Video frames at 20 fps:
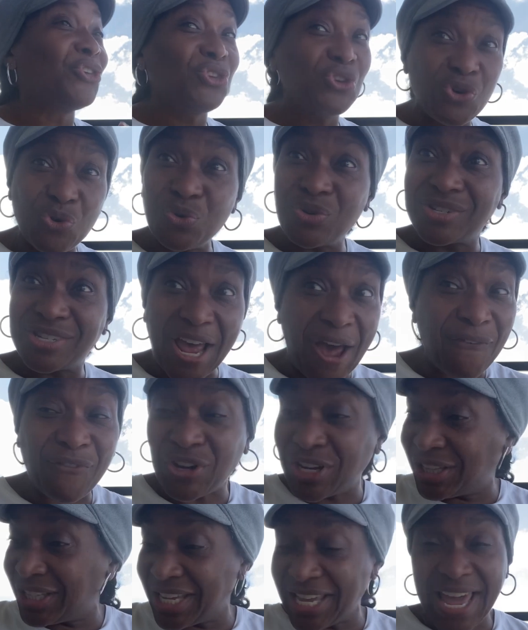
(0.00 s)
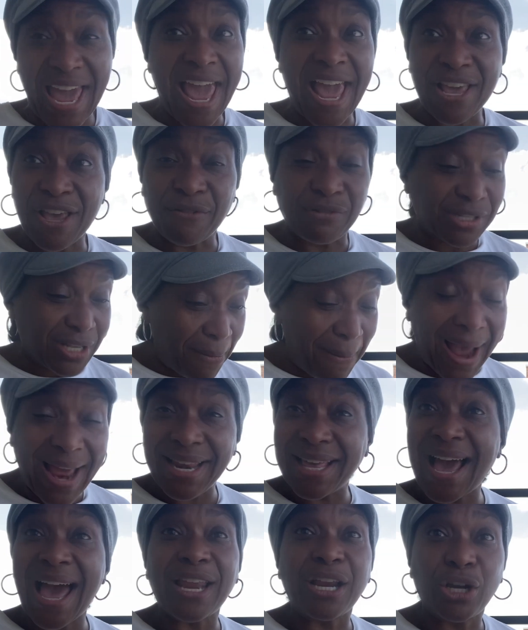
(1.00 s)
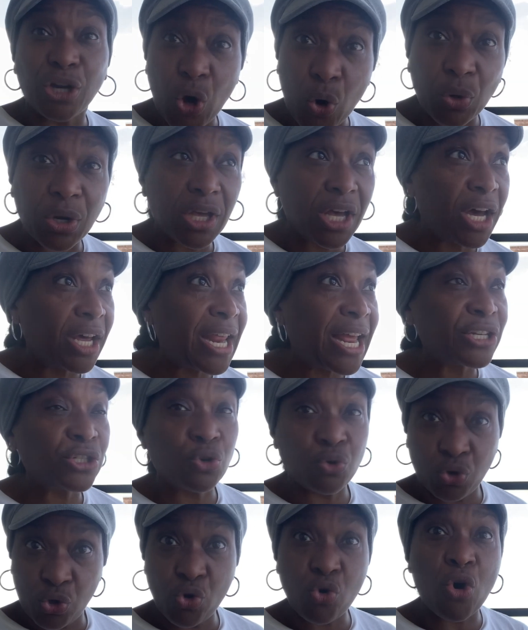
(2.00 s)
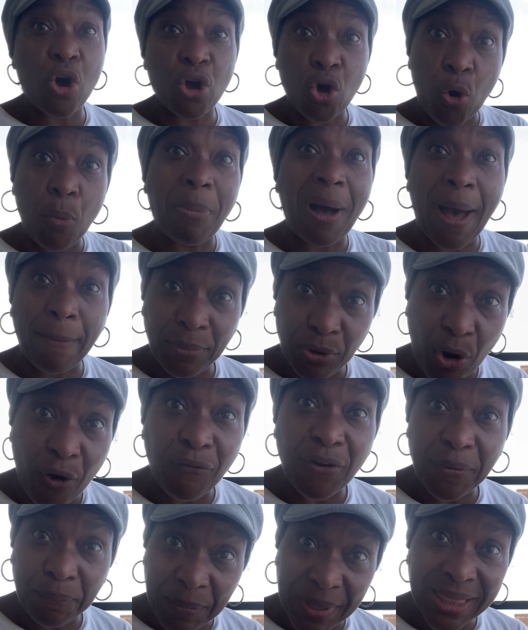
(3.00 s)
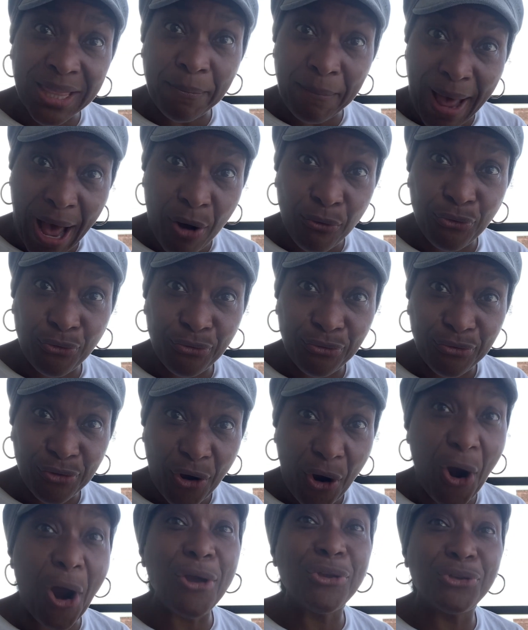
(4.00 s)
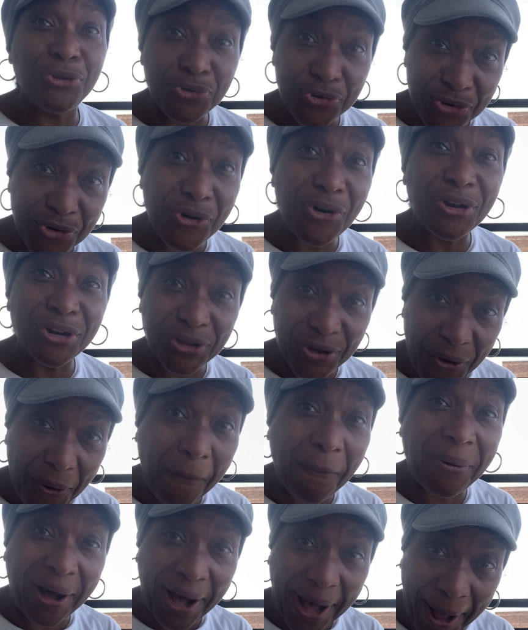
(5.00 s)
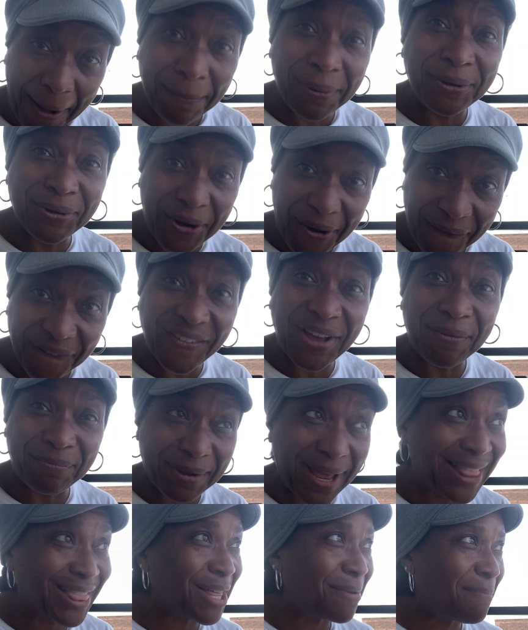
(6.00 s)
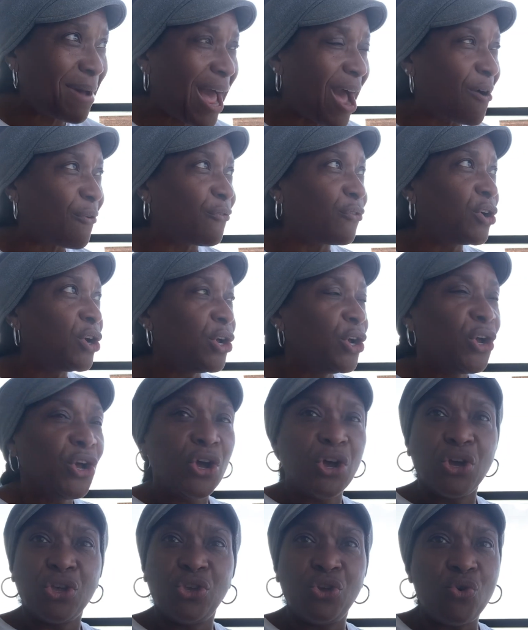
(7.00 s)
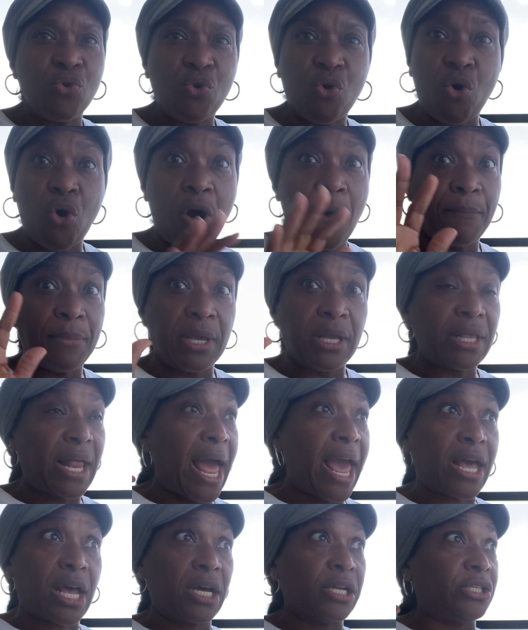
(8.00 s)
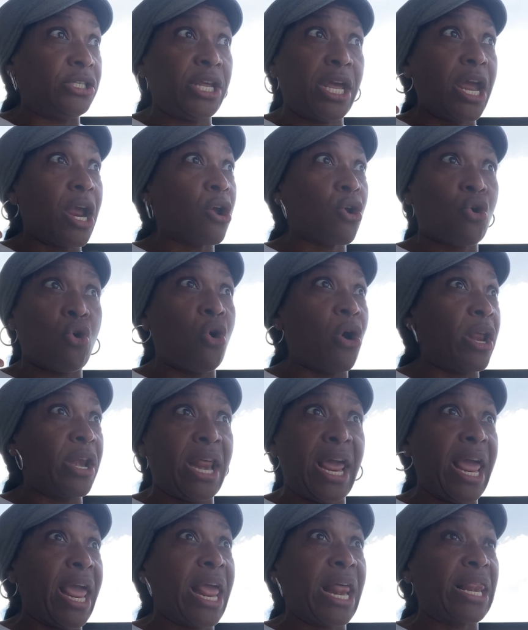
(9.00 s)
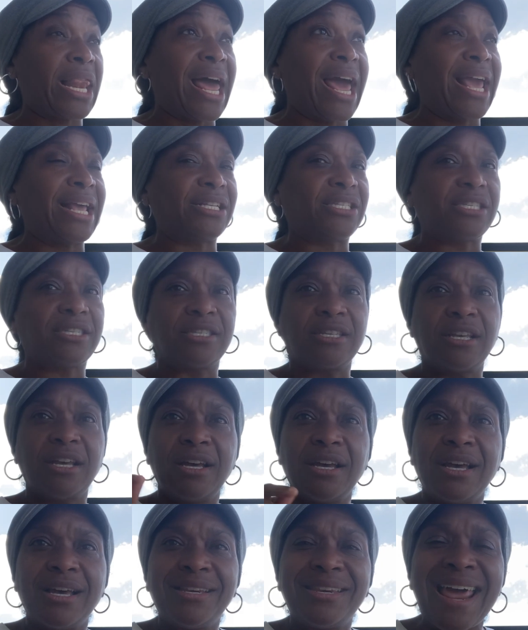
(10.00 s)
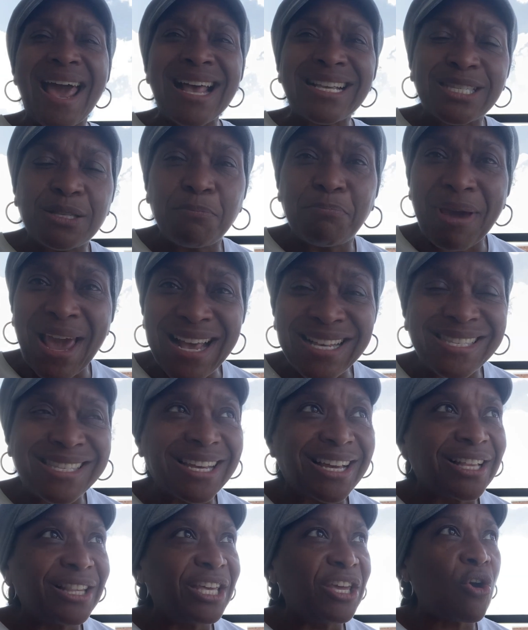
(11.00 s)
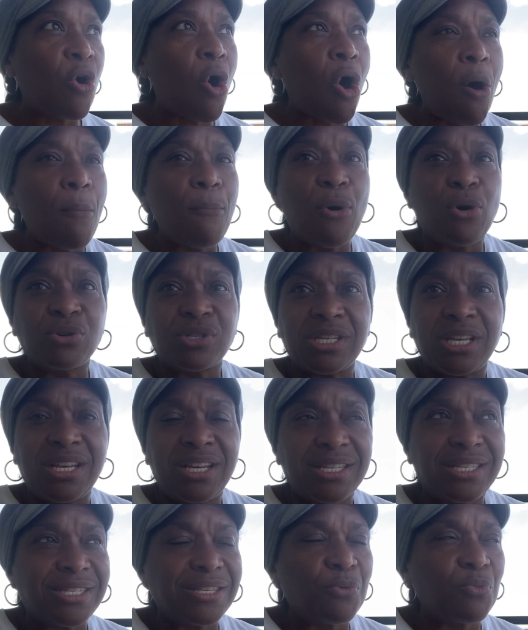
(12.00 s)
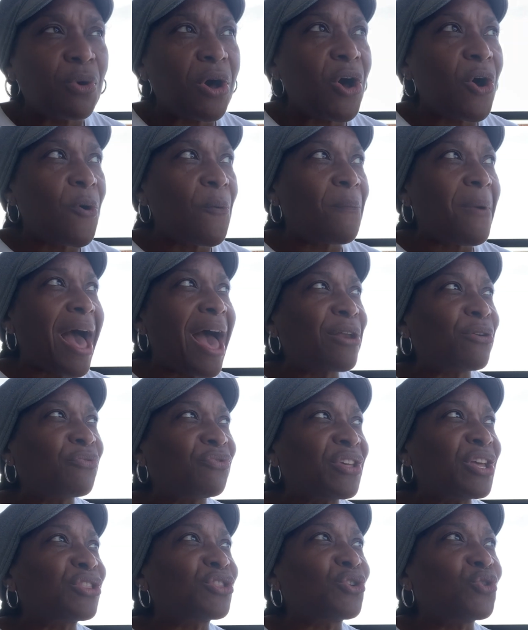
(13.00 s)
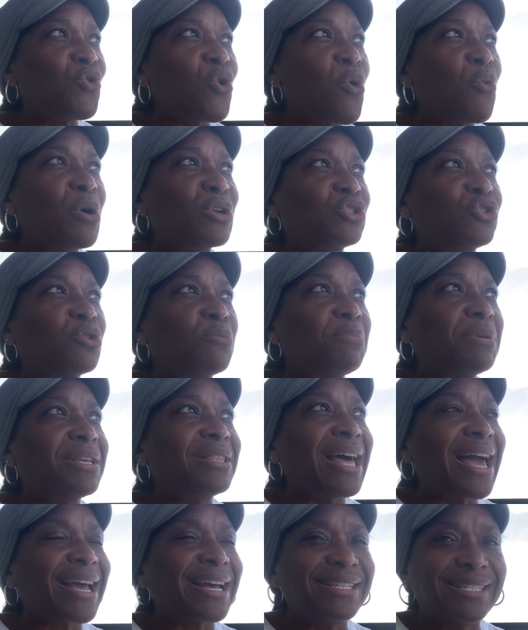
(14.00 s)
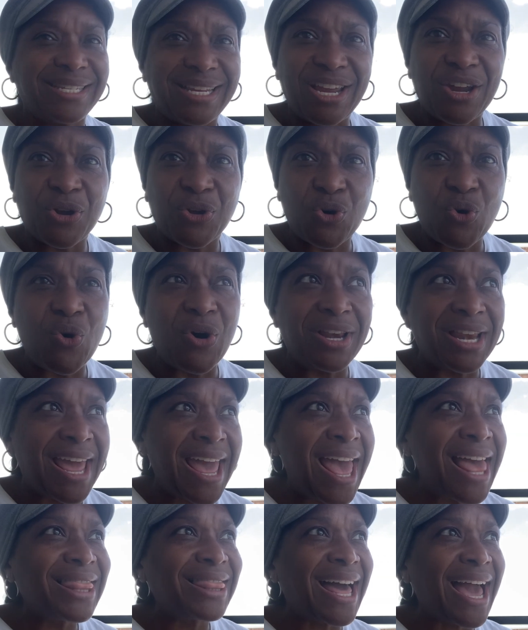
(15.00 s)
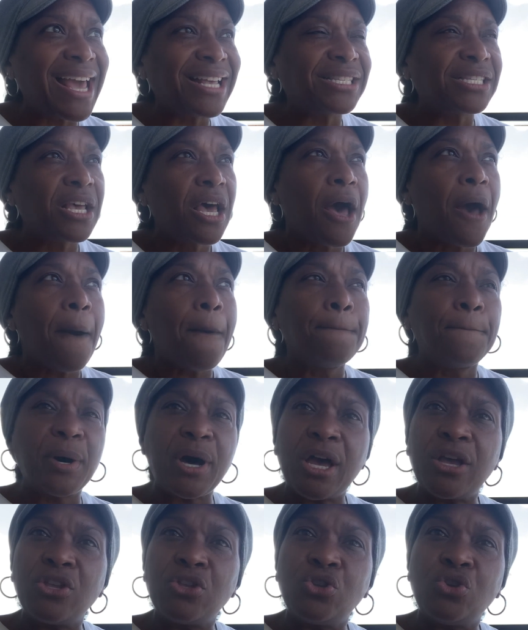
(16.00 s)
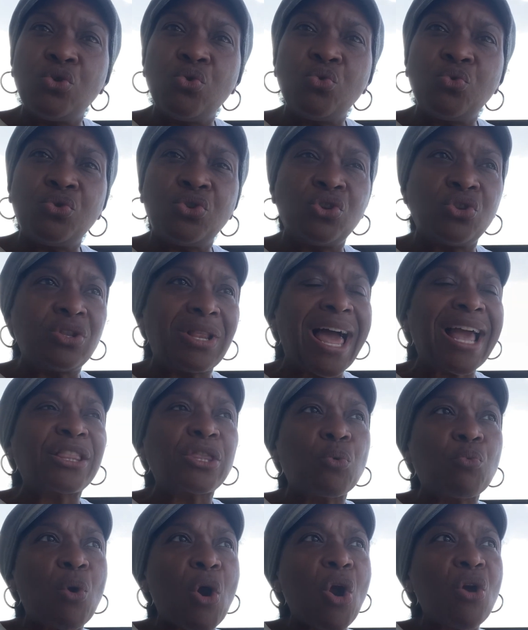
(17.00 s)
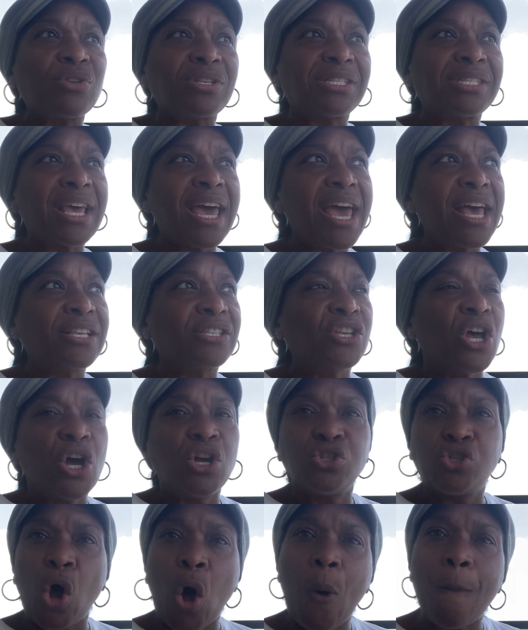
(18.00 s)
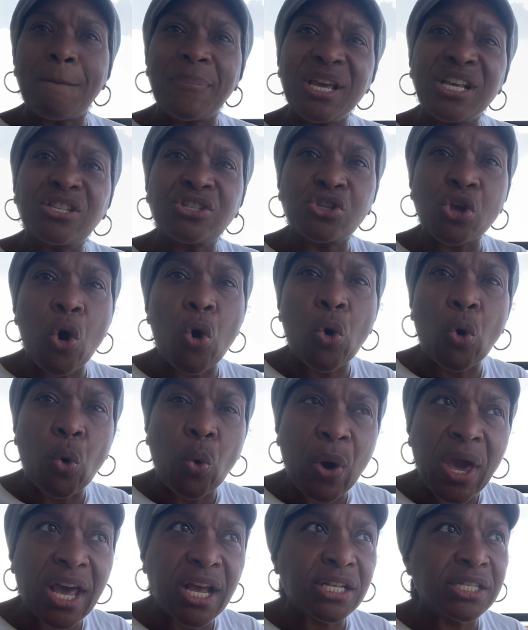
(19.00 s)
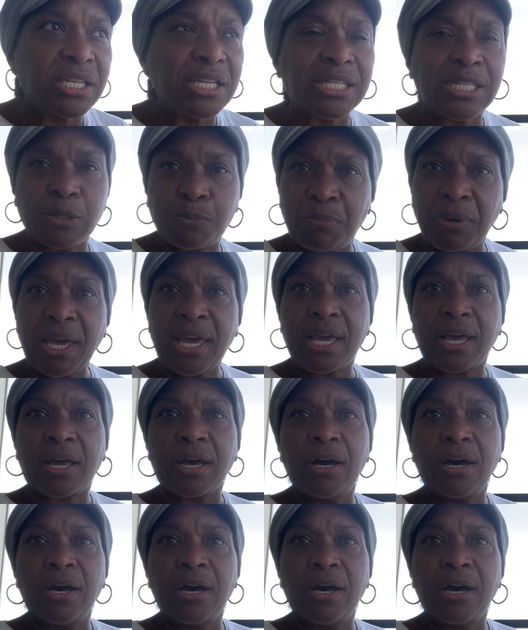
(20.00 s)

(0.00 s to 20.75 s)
you definitely if somebody got a loaded gun at you, you gonna go popping off at the mouth. Are you gonna go popping off up at the mouth? You gonna be like a deer caught in headlights that's basically almost in this well i don't think the lord wants you to be like a deer caught in headlights but you like the word says don't be so quick to speak